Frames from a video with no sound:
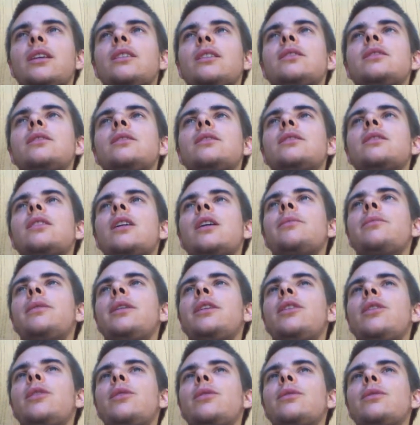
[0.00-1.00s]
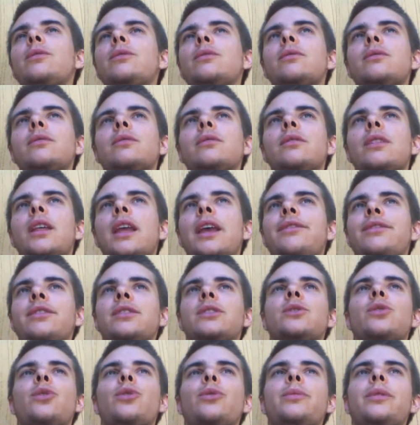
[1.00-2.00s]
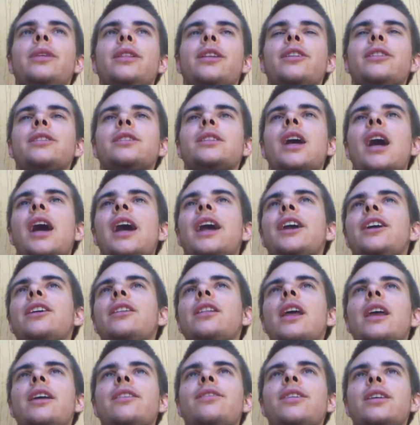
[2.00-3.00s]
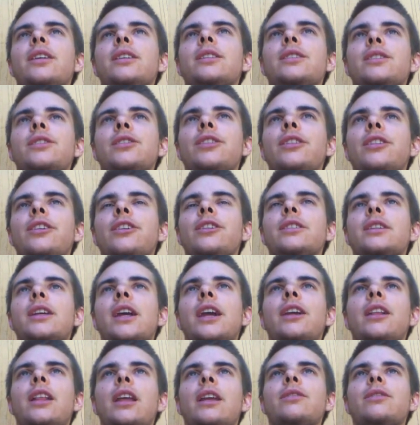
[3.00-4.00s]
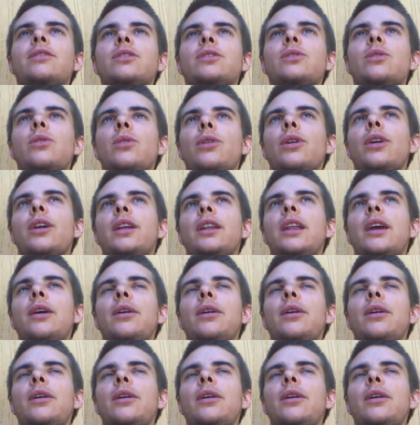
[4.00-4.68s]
is. They haven't told me their entire life history, their entire life story.